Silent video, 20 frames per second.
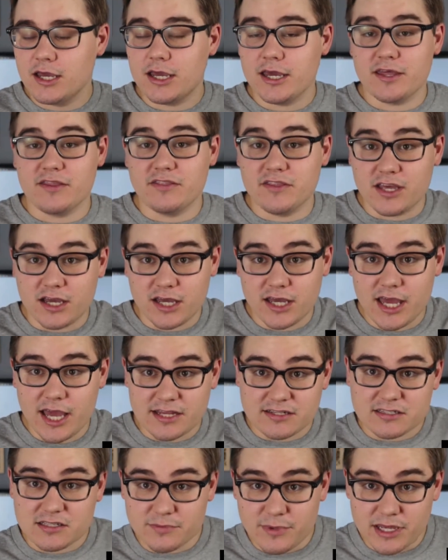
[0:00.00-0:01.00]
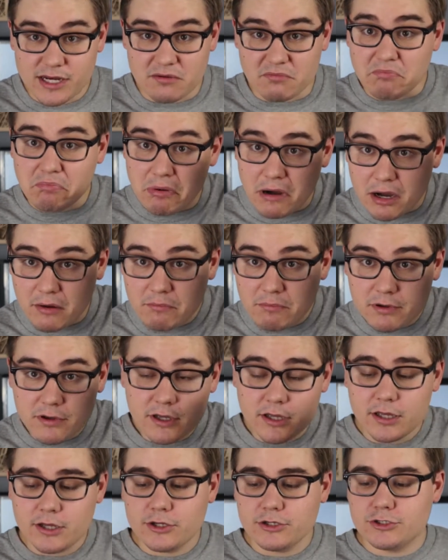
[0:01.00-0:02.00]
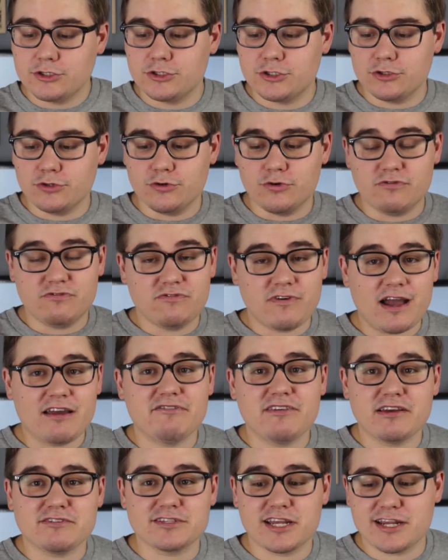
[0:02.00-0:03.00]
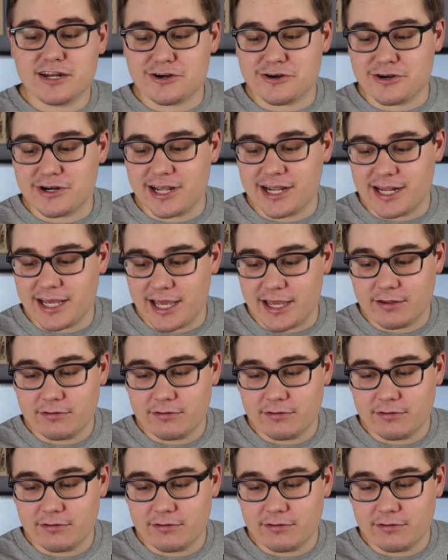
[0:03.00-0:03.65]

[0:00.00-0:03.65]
in the estimated bump to 5,888